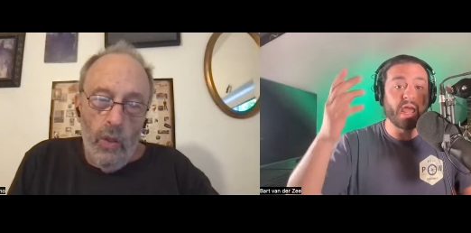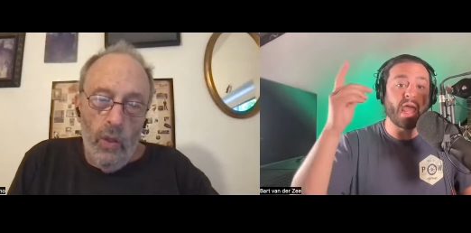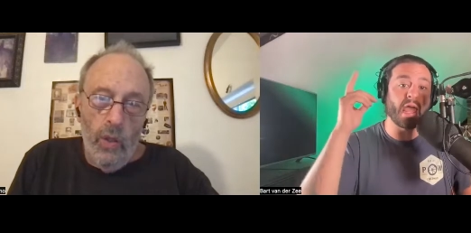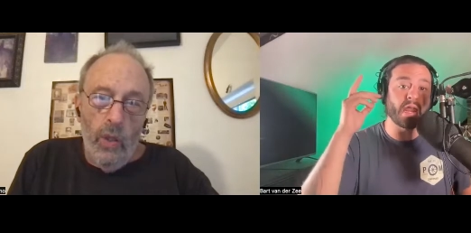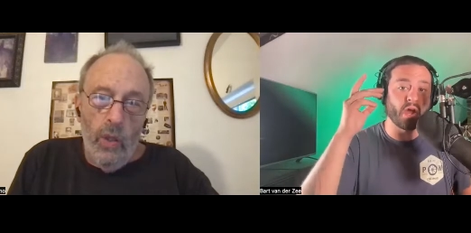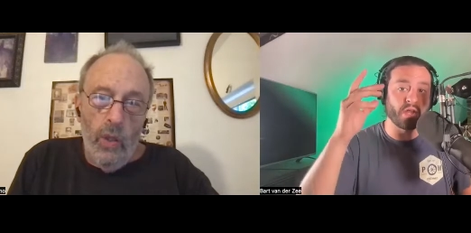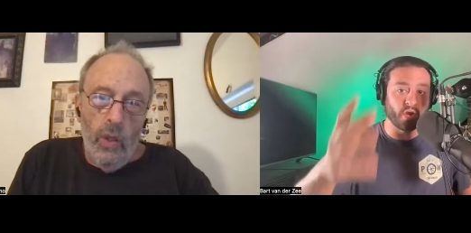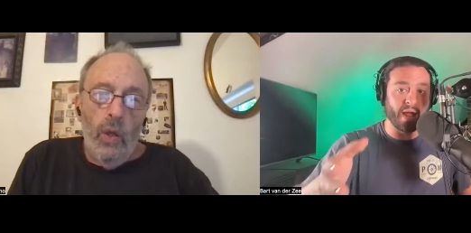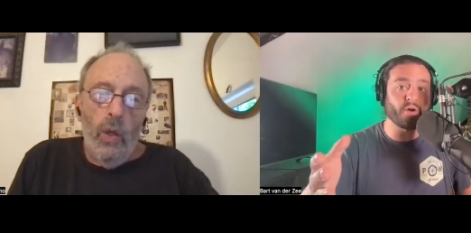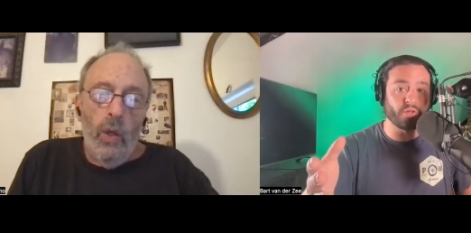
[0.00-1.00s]
Speaker 1: And on your
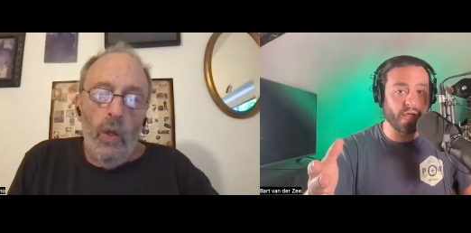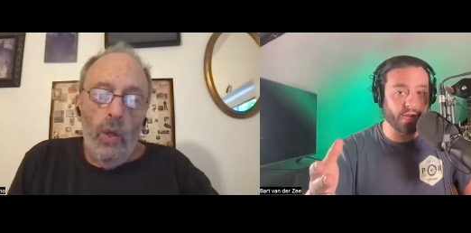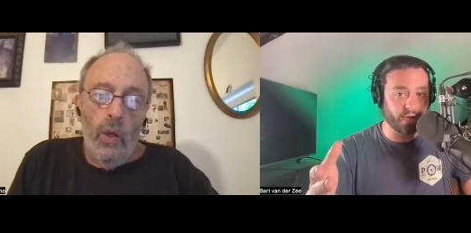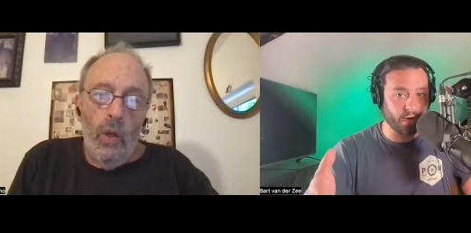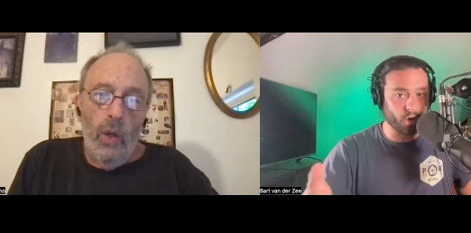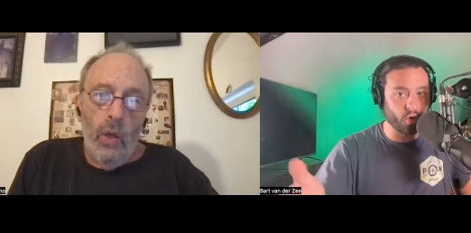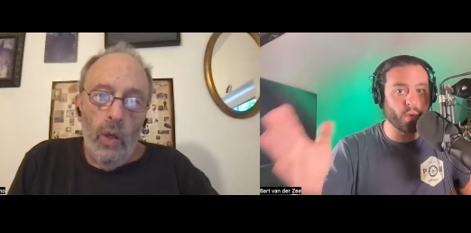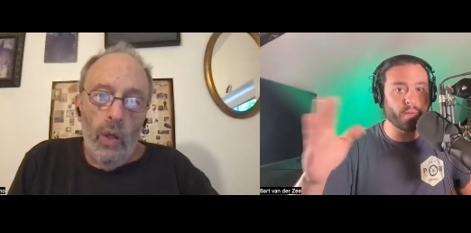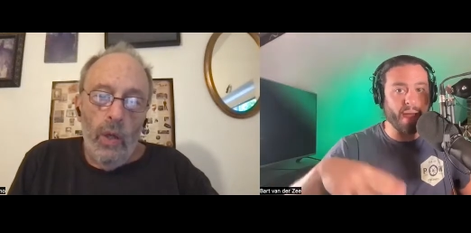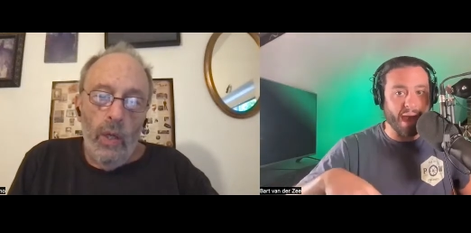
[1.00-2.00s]
outline here,
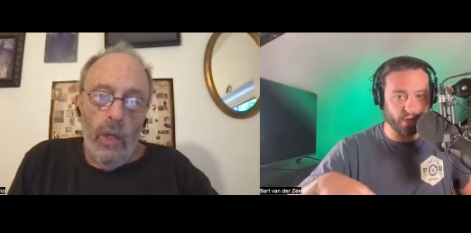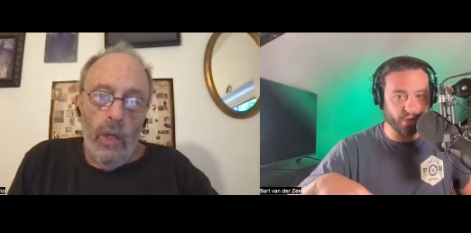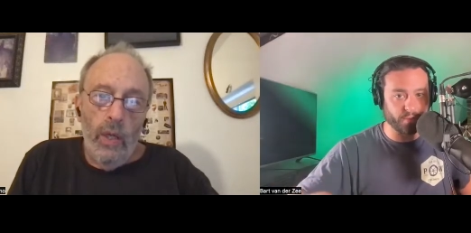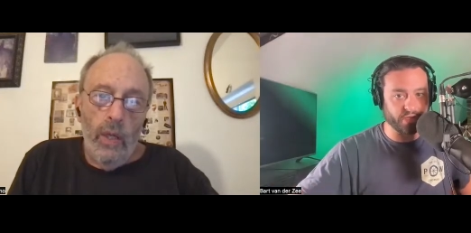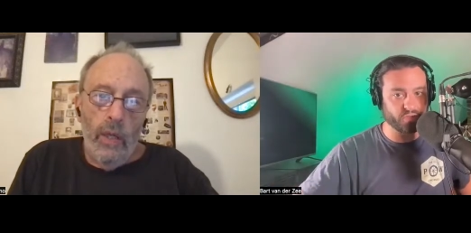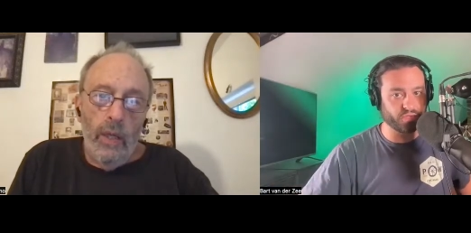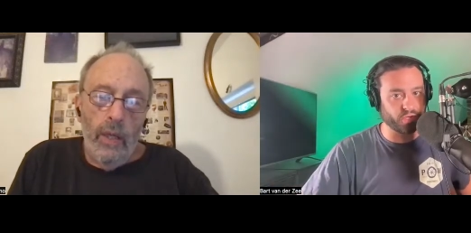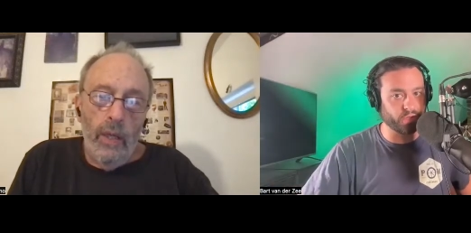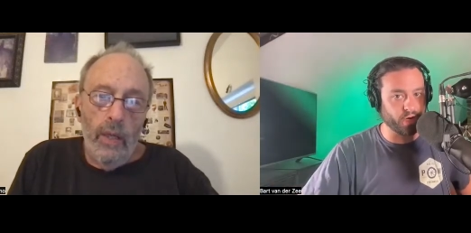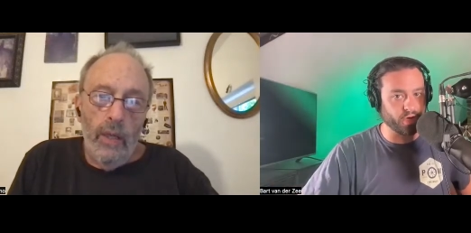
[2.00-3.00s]
going back a little bit to his
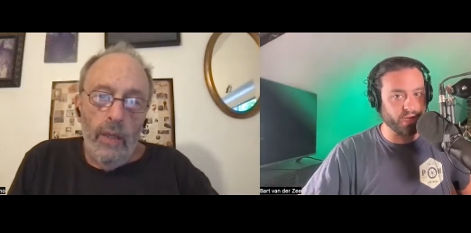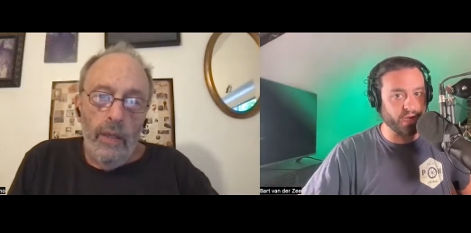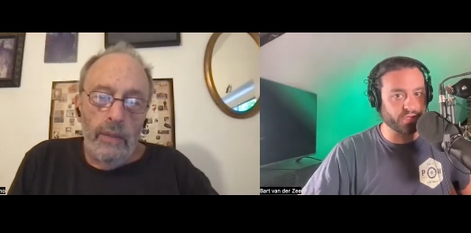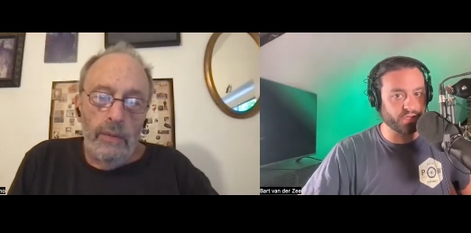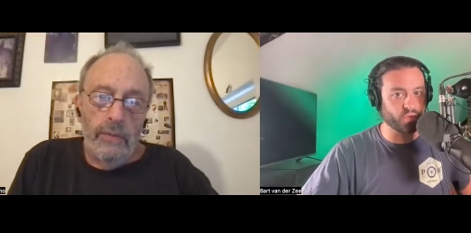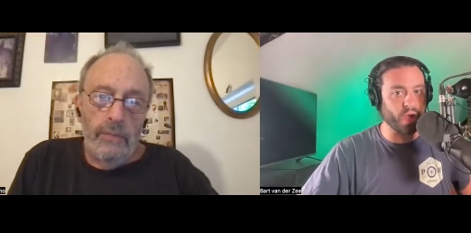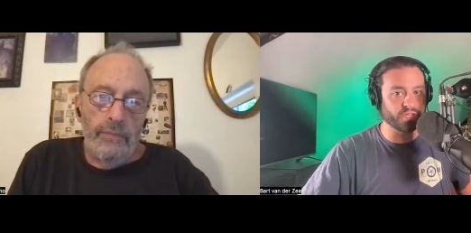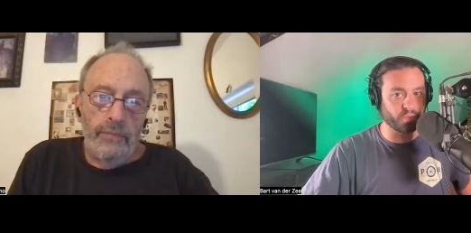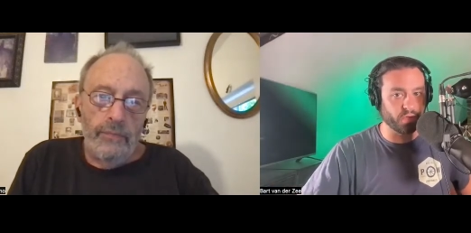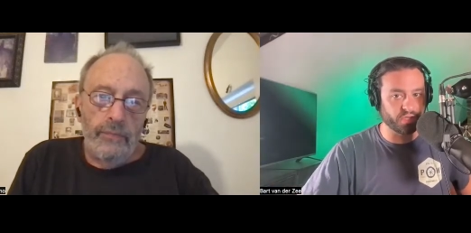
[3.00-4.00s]
earlier days, you I
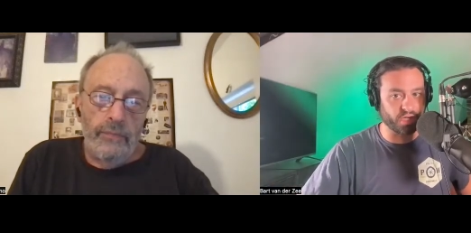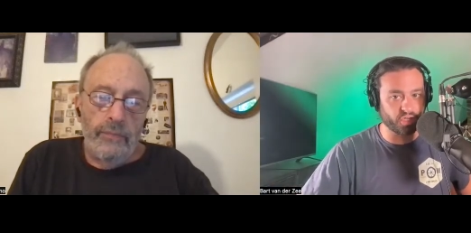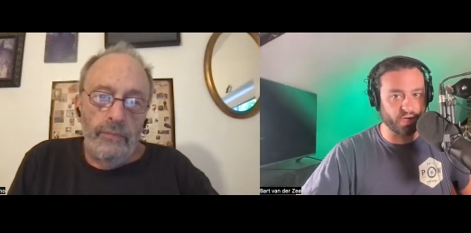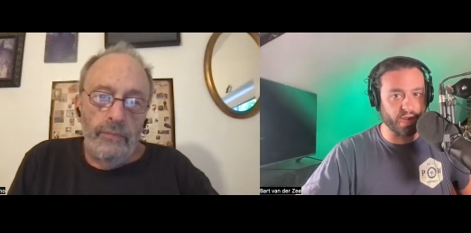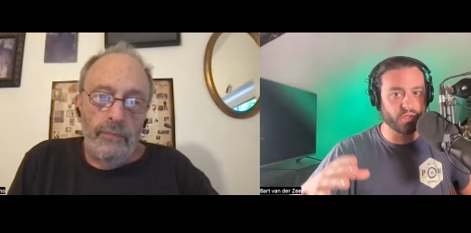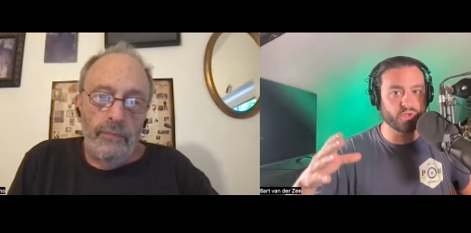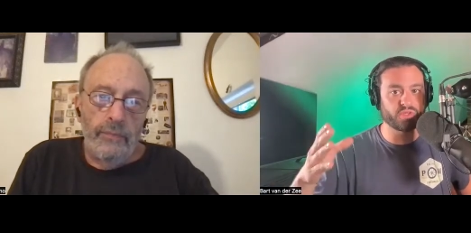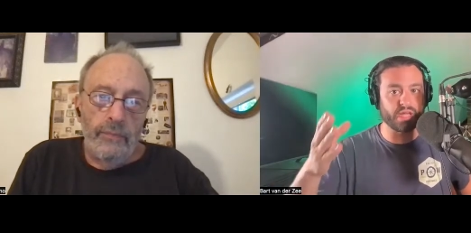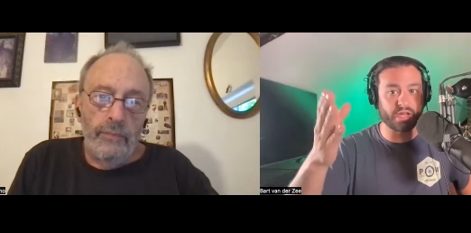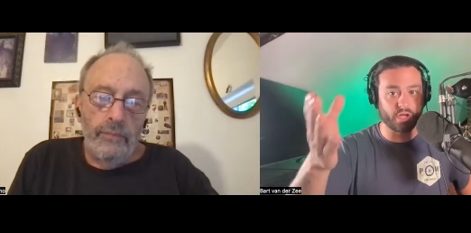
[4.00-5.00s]
just want to touch on how you
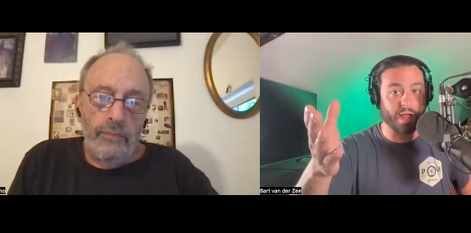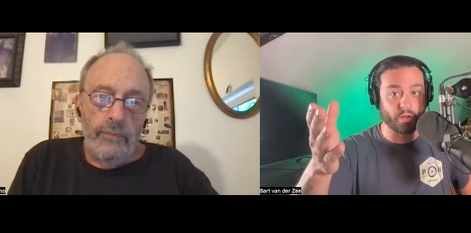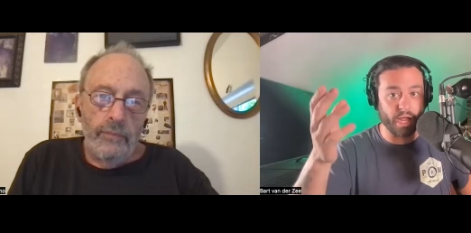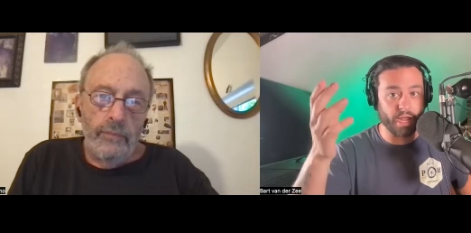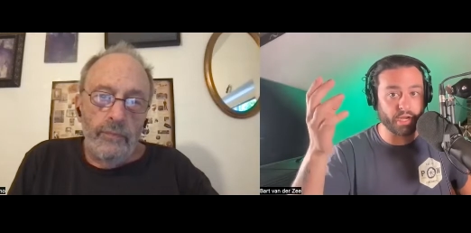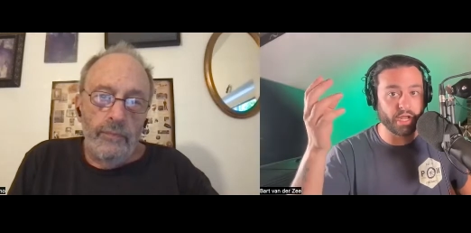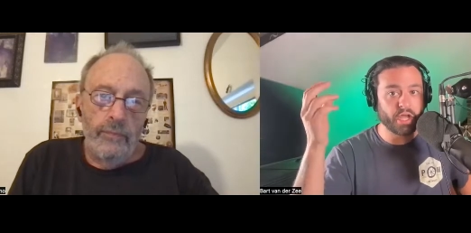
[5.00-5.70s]
said in your outline,